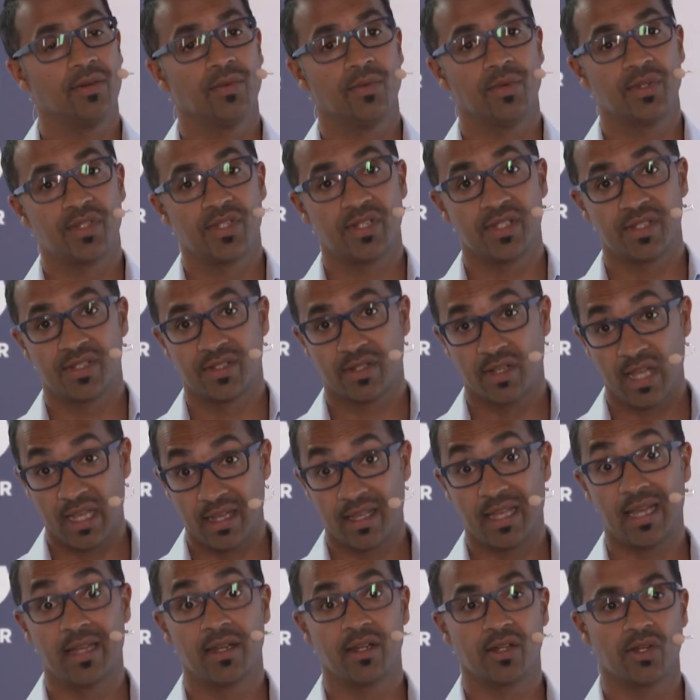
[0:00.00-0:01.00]
which is,
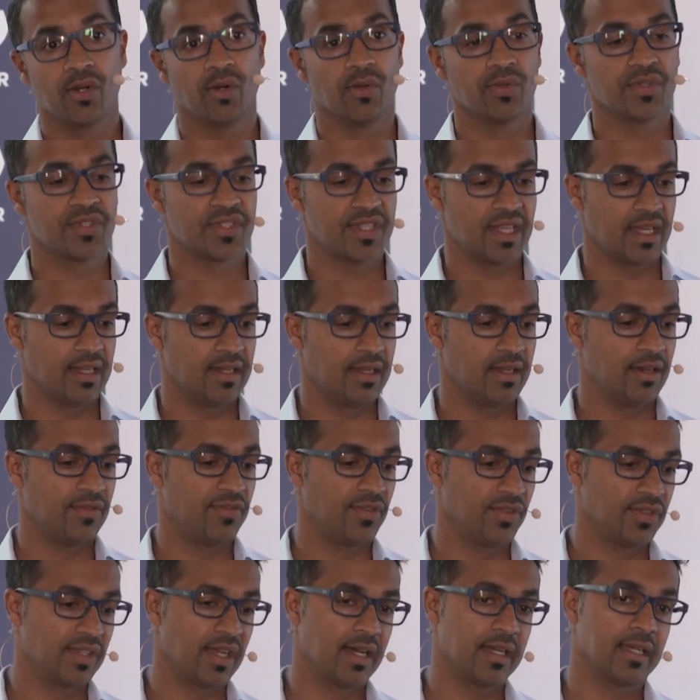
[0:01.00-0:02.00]
again, gold standard
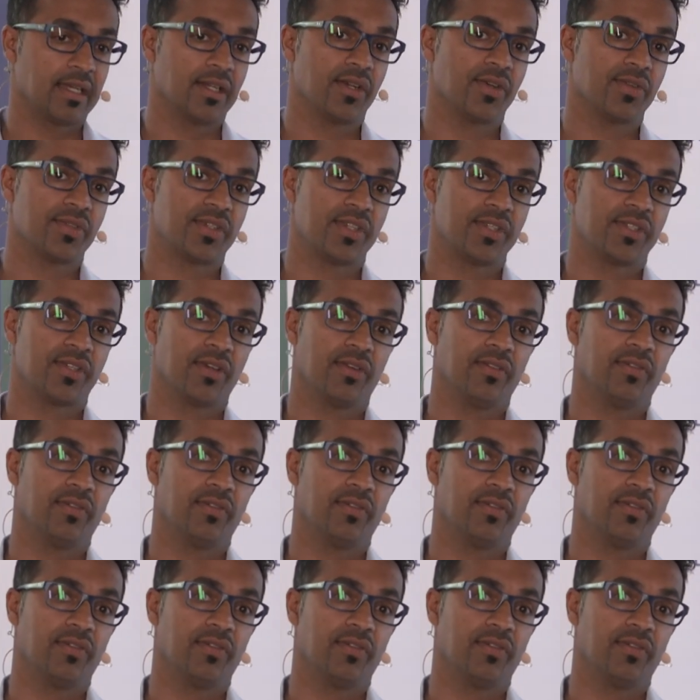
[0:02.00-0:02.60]
for diagnosis